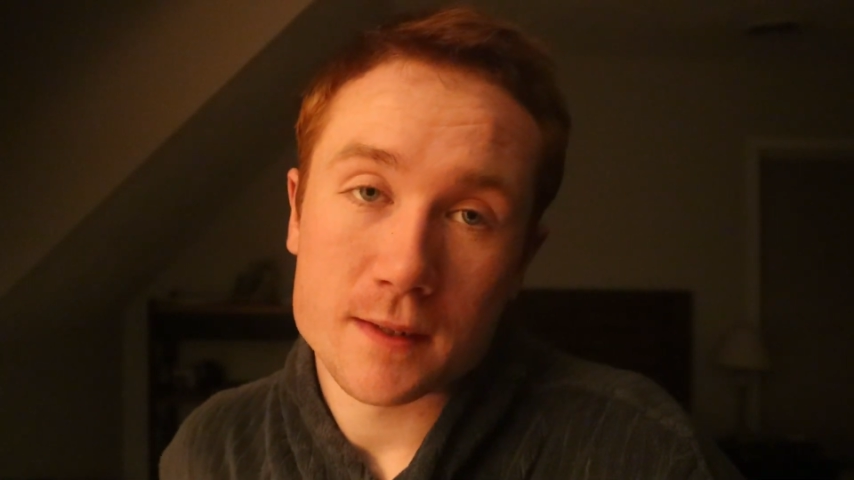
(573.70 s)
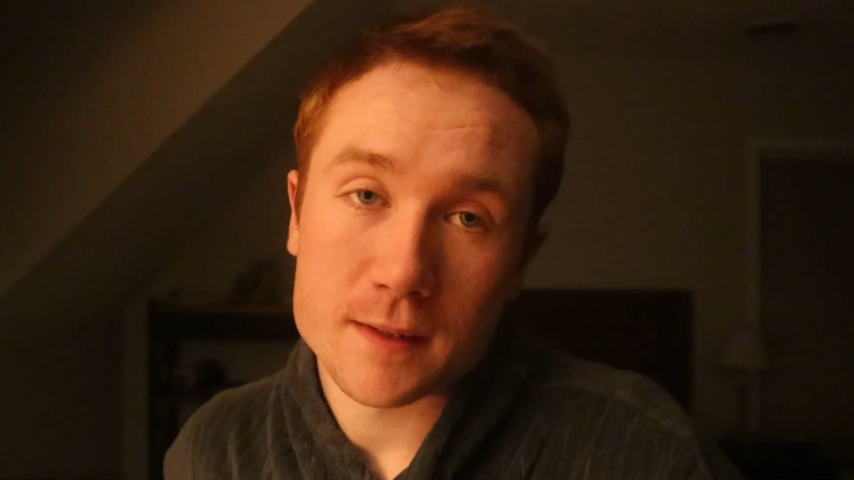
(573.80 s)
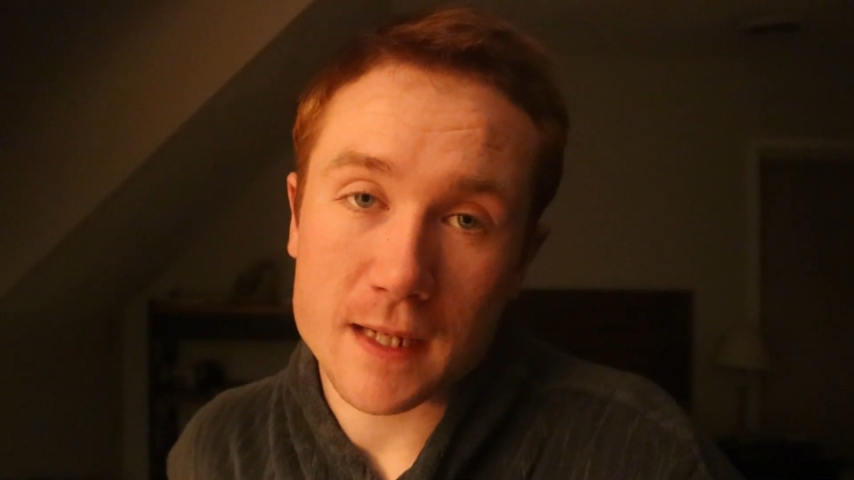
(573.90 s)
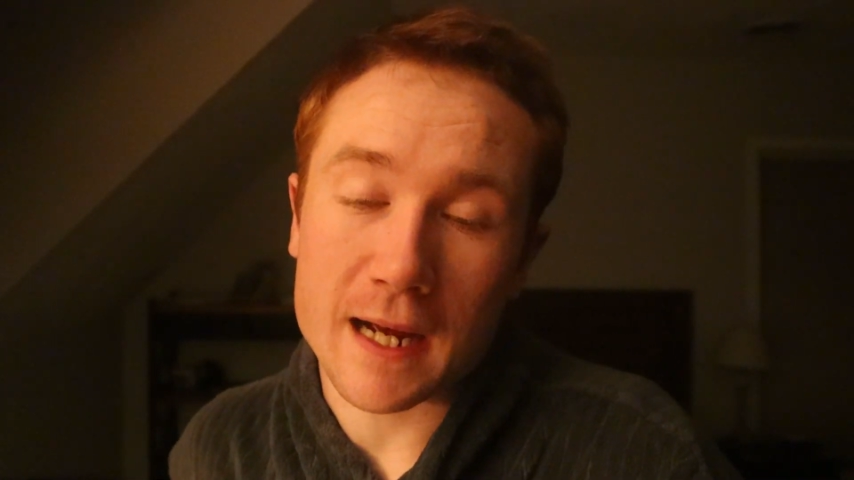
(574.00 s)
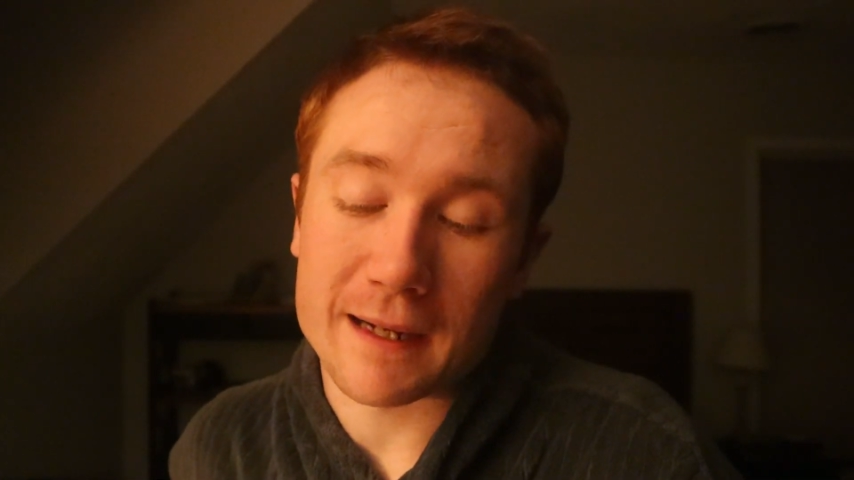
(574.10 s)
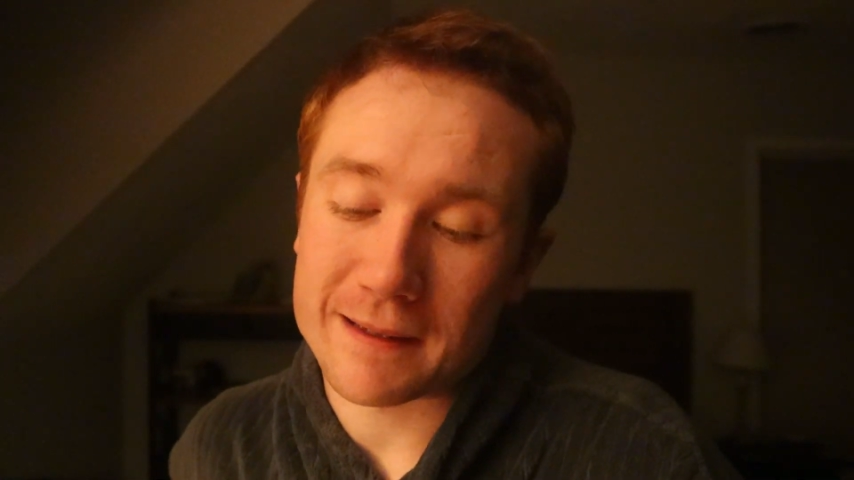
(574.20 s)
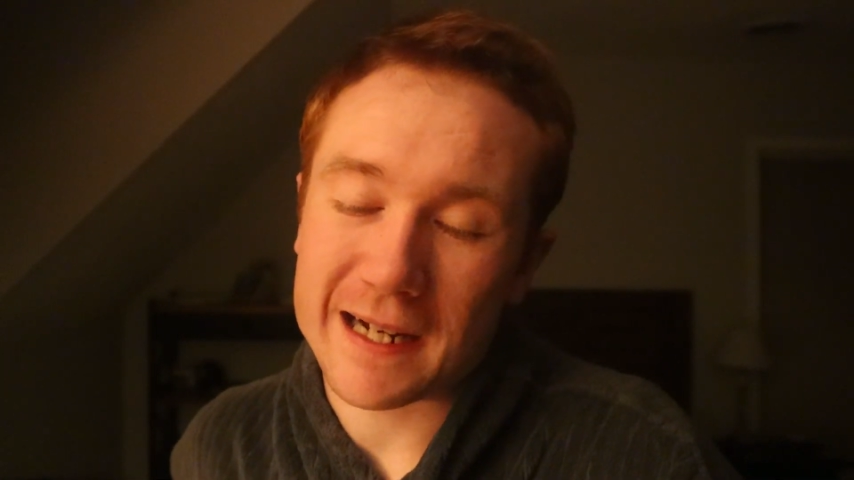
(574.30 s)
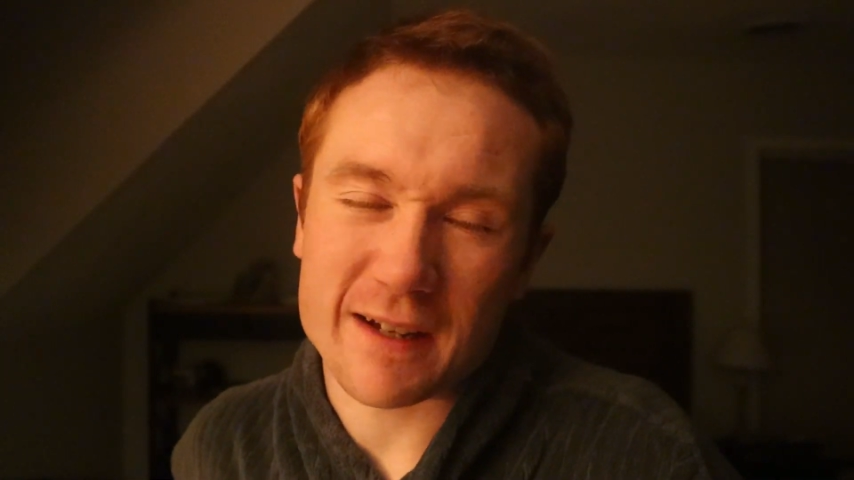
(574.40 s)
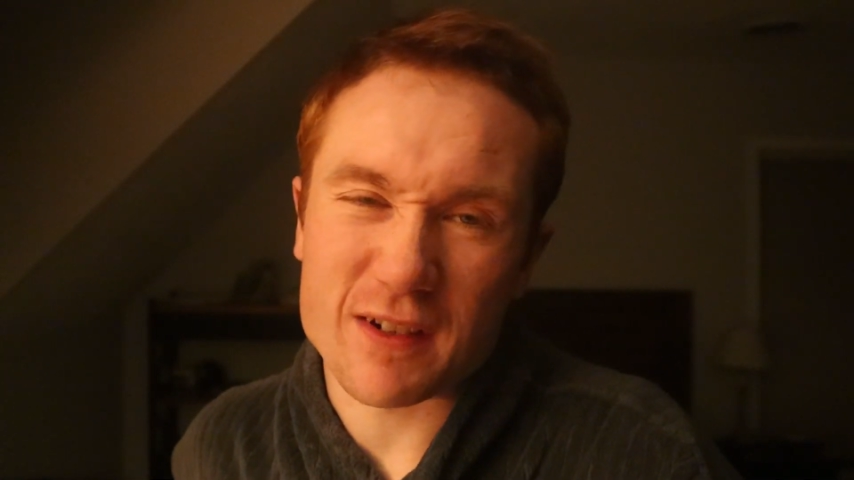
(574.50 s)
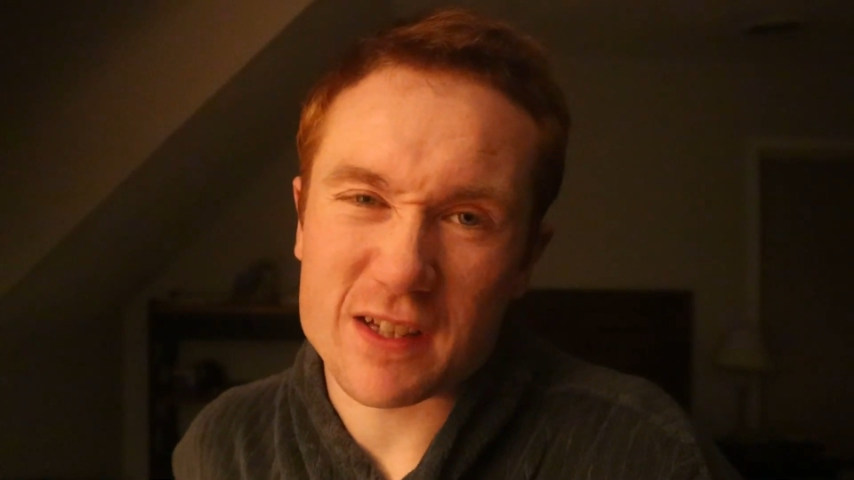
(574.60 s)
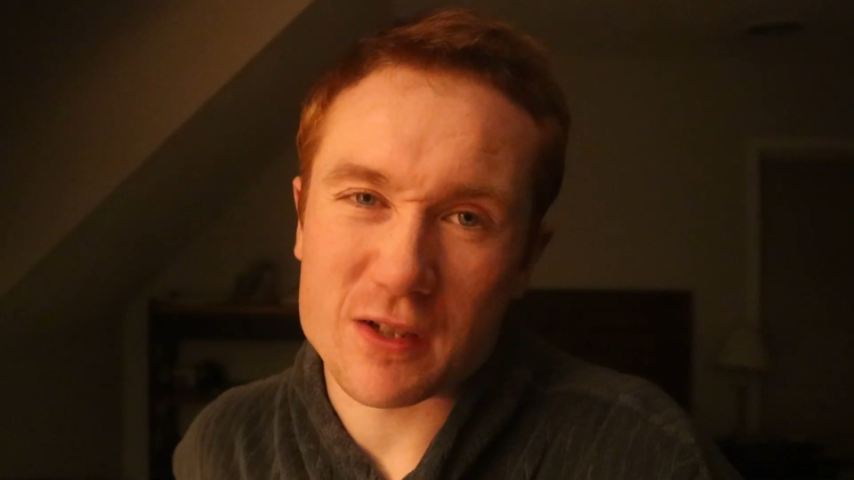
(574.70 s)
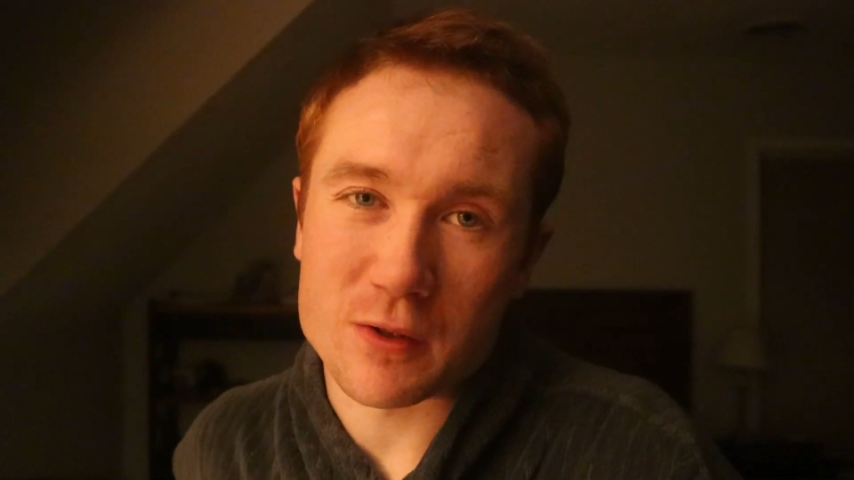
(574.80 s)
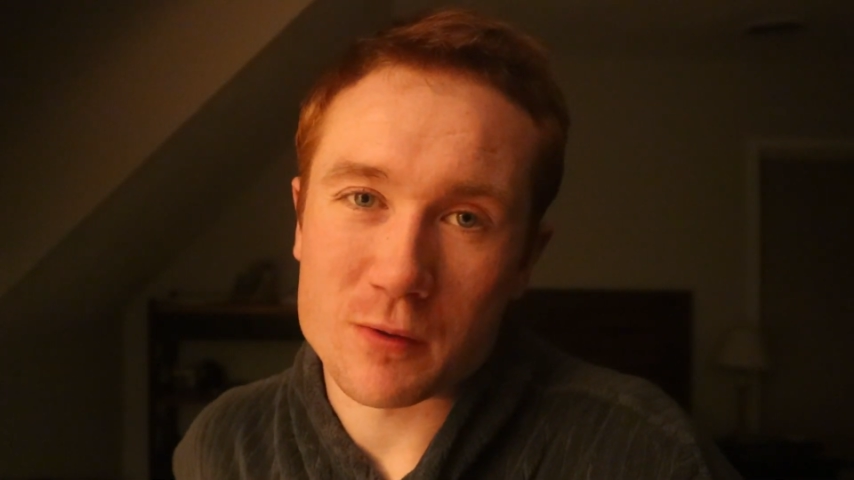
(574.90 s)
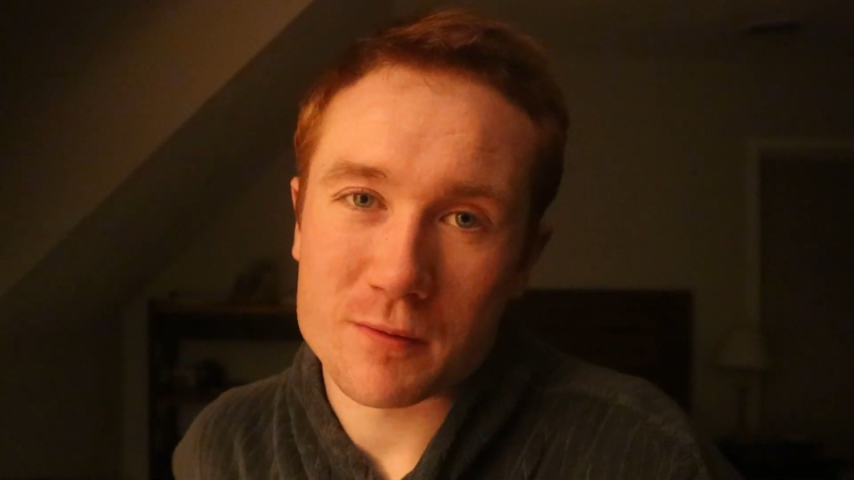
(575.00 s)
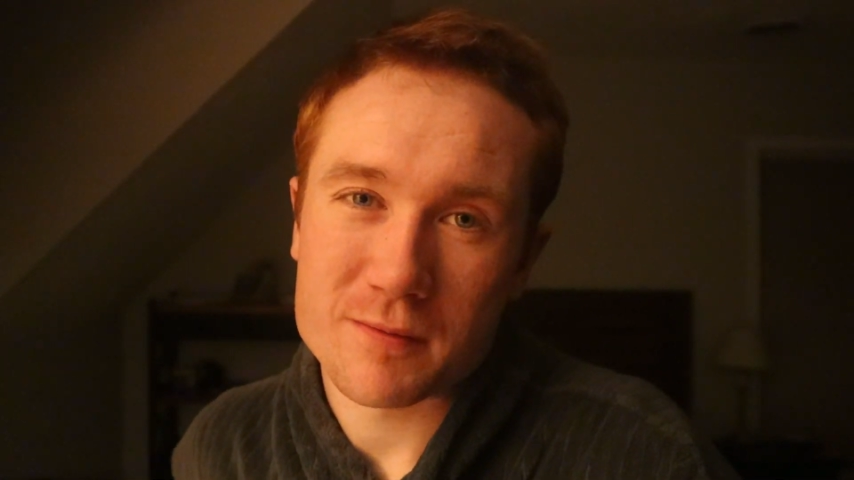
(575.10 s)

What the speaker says: yeah, I give it a 2.